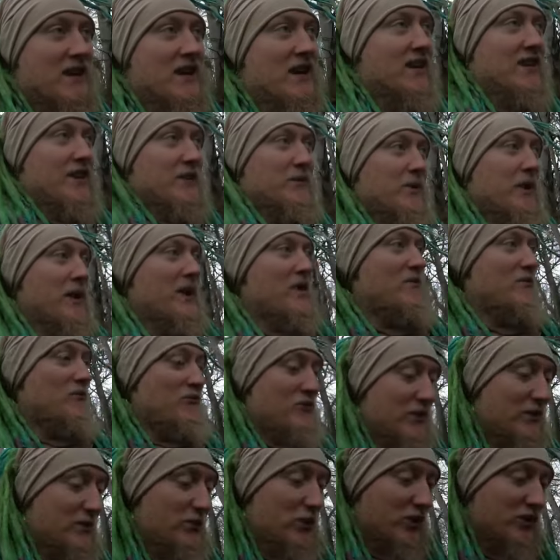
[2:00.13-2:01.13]
And then when I
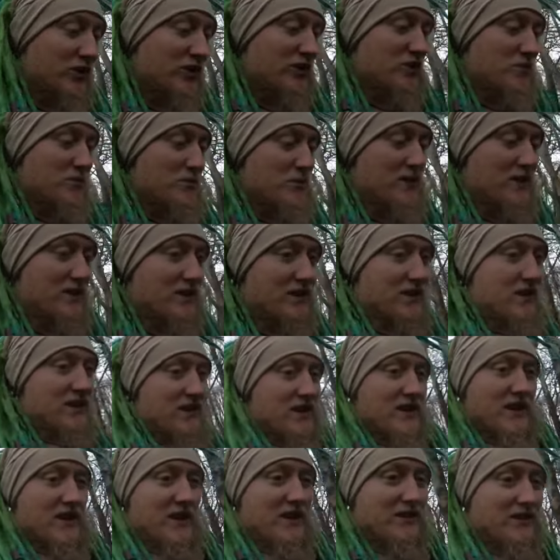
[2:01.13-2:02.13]
rewatch them,
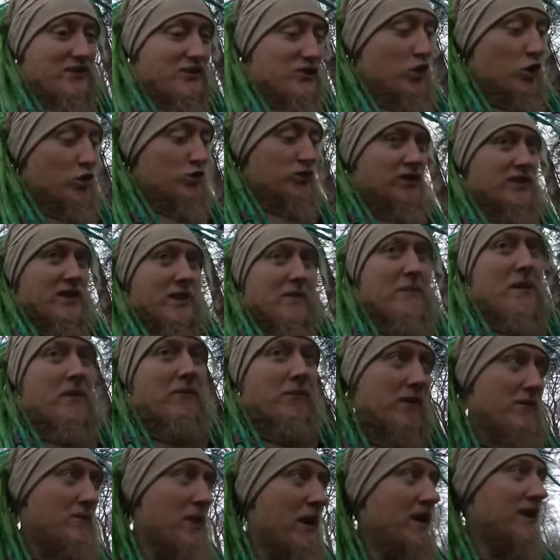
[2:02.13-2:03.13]
it jolts that
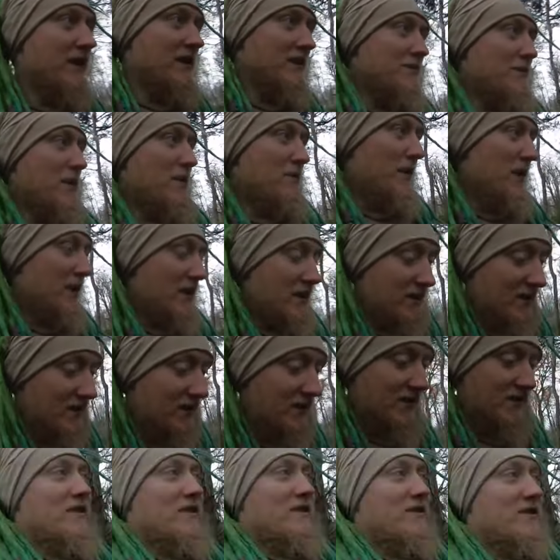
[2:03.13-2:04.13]
memory back into my mind.
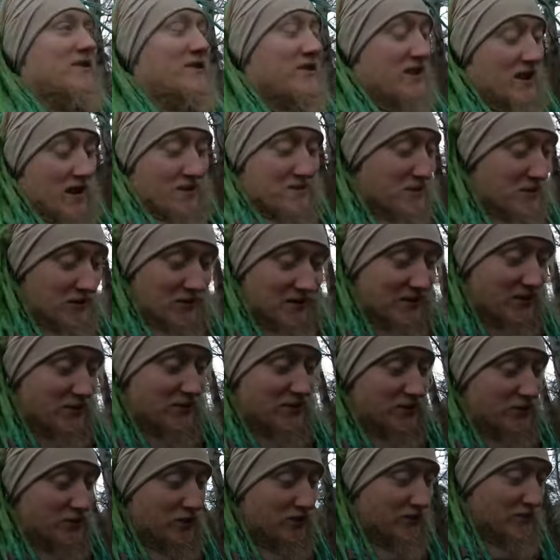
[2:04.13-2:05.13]
So yeah, I'm mostly doing
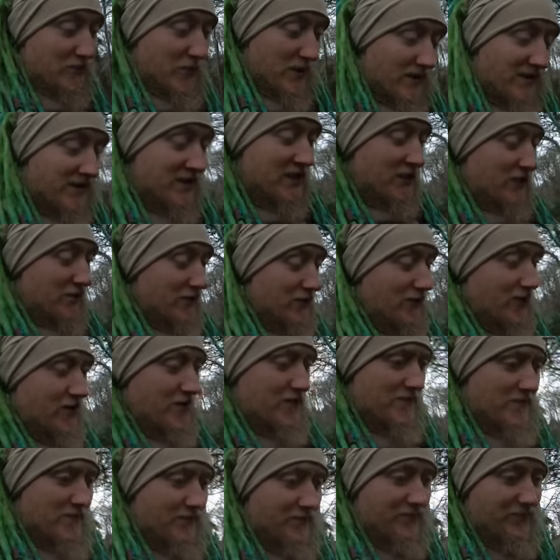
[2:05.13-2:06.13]
this just for myself.
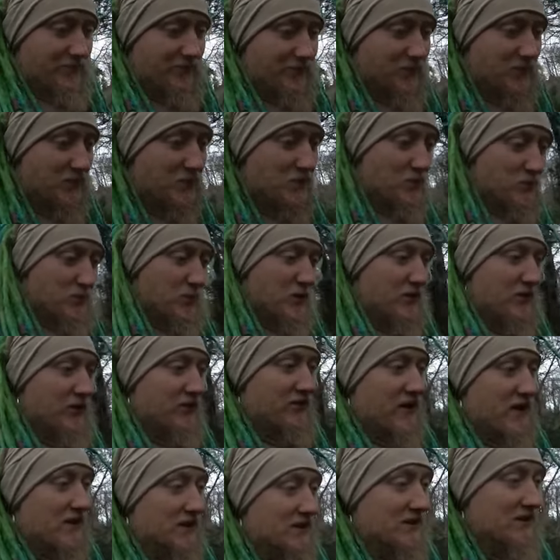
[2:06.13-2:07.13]
But the
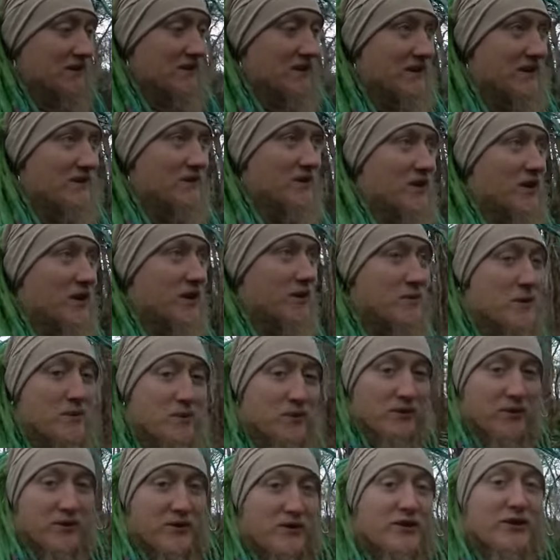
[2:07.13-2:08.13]
fact that other
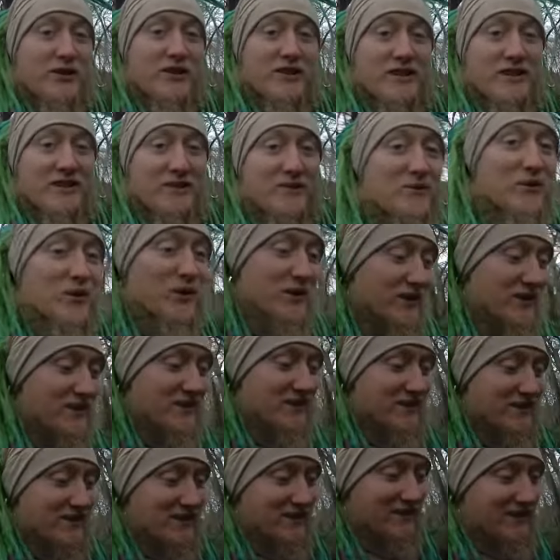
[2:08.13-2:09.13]
people are interested in what
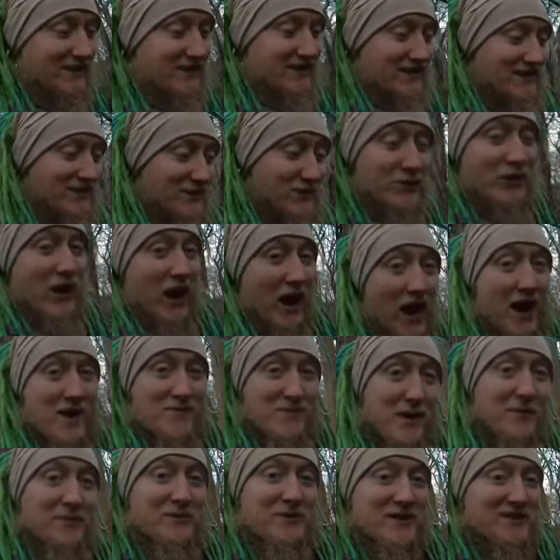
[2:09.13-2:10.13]
I'm
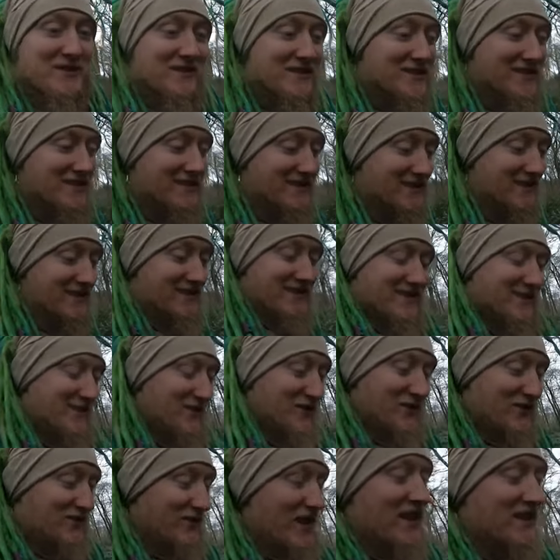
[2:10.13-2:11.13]
up to, it's
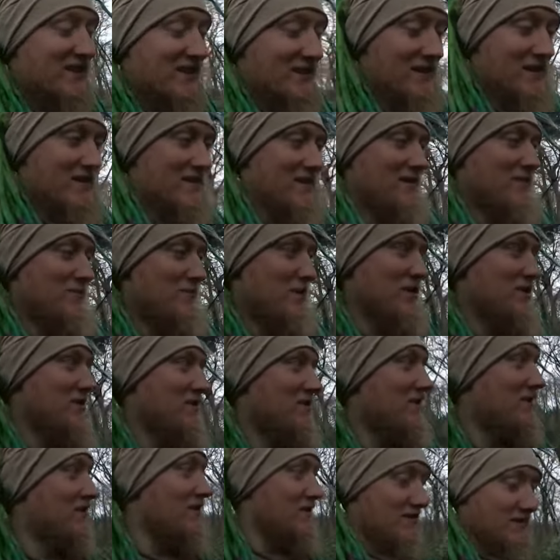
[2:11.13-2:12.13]
really fascinating to me.
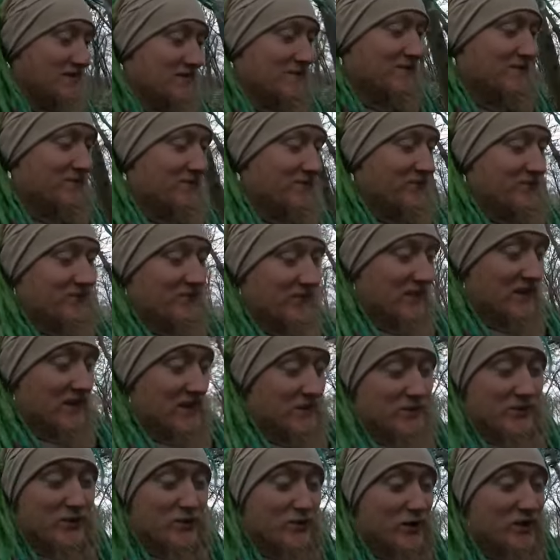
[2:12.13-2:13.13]
And
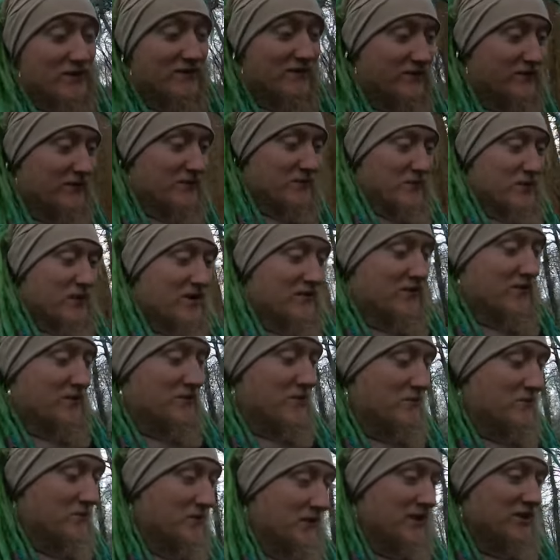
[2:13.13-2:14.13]
I'm just grateful. I'm grateful that
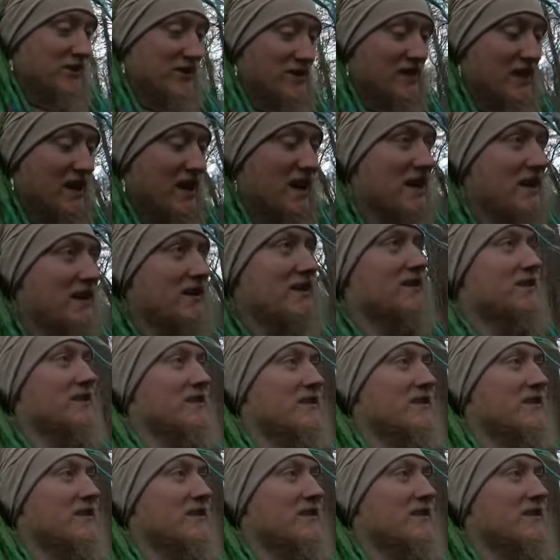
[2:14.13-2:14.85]
people actually care.